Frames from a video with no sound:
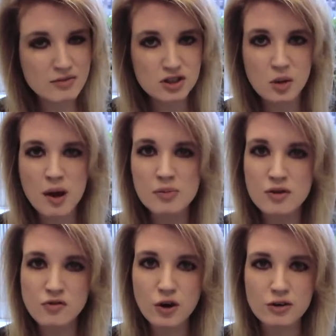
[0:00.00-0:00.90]
of Steel might be
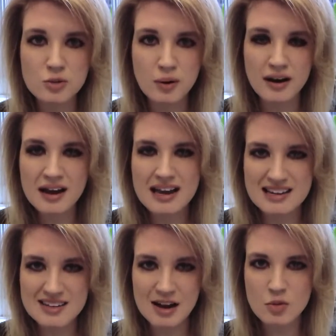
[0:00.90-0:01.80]
the first, but
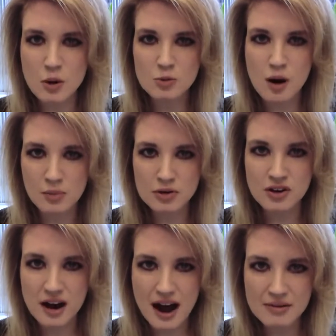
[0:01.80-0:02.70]
he's not the most
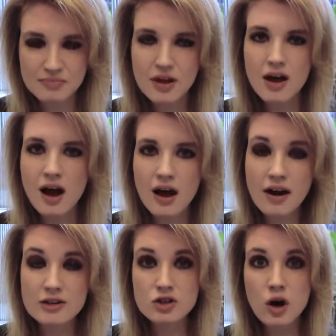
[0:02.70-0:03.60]
popular guy. All
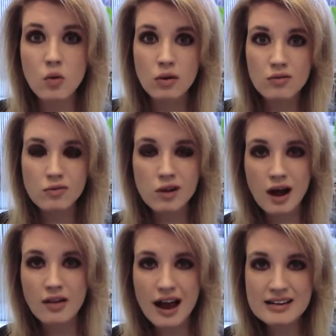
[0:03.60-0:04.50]
right, so
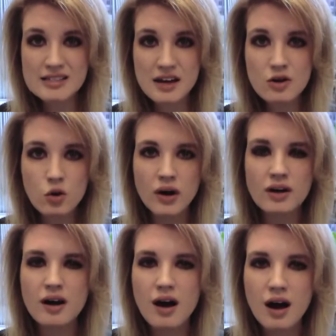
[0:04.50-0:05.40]
last thing,
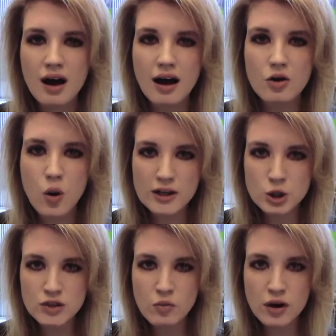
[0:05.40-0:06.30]
quick
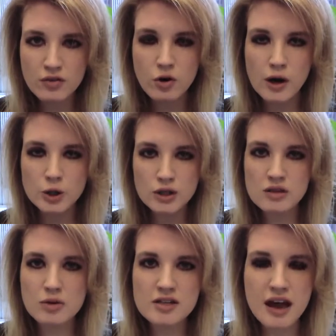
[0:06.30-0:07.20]
question, one of your
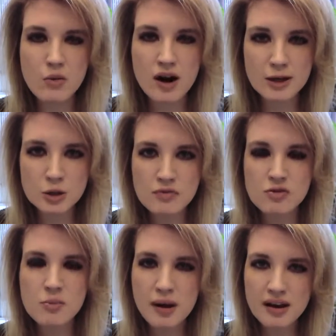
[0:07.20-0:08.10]
questions. I'm going to take one actually
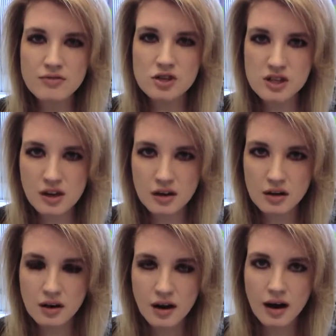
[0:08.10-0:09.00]
from the Man of
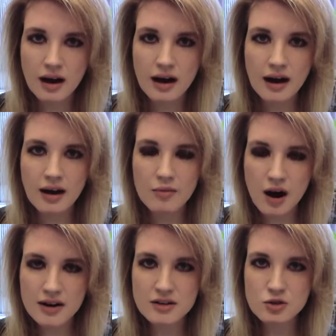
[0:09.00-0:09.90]
Steel
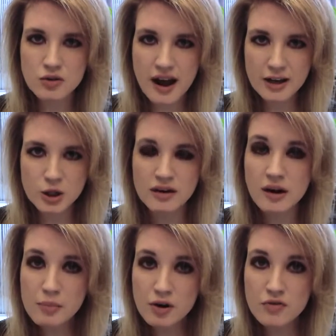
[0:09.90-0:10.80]
audience reaction. A
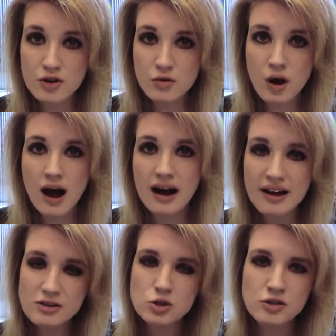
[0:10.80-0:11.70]
number of you, I
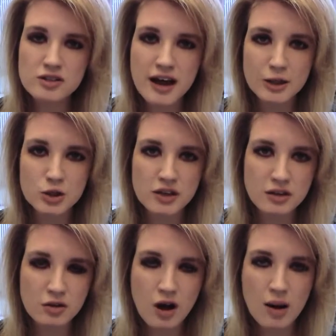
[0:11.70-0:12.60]
answered this actually in
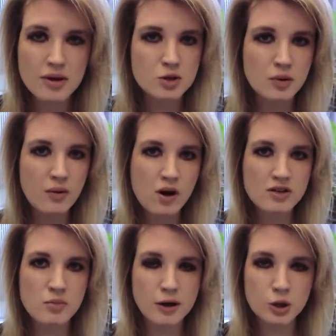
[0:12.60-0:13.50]
the comments, but I
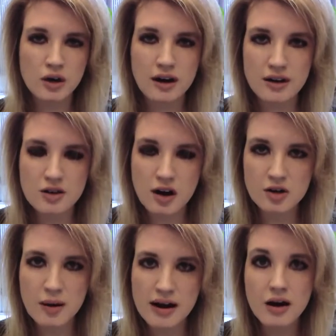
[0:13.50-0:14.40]
wanted to make sure I
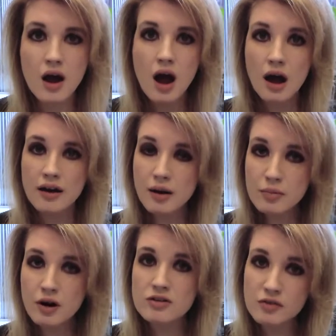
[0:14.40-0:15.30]
talked about it.
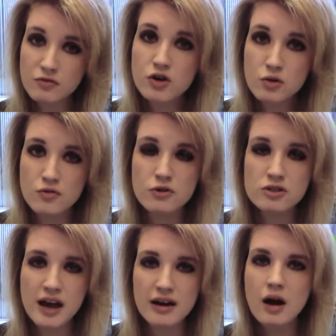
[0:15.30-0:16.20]
A few of you
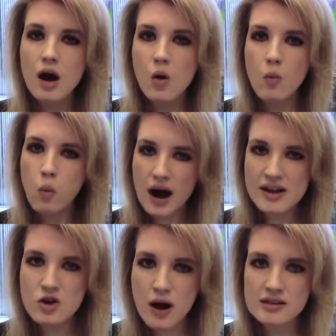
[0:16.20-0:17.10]
said, why
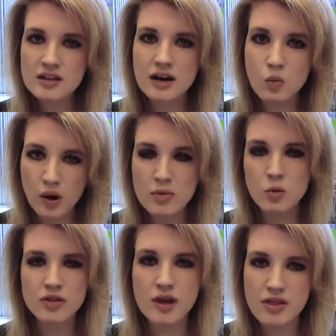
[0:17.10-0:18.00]
didn't you ask any women
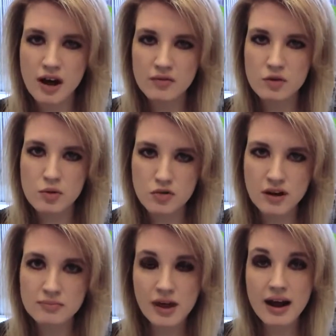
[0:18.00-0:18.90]
what they thought of the
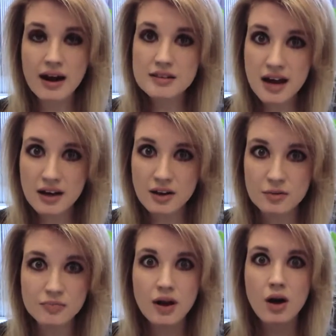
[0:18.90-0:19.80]
movie? And I'll tell
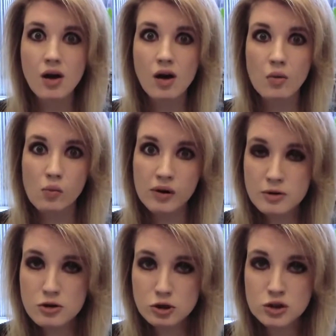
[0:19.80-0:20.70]
you,
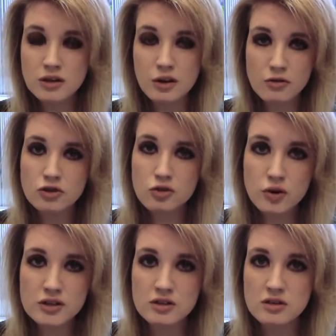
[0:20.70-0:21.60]
women usually, there are two
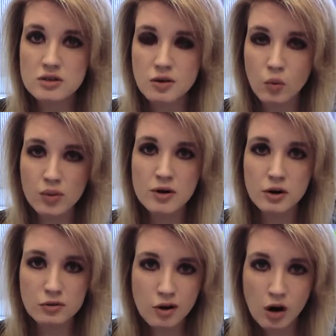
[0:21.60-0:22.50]
reasons that
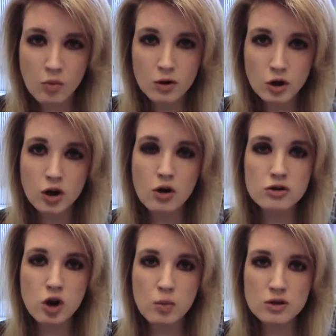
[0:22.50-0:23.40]
women you'll
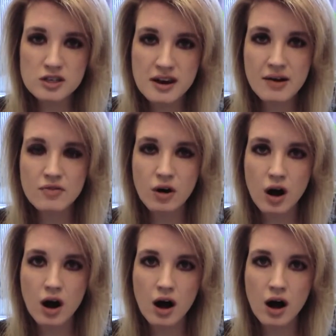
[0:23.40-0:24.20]
notice, almost never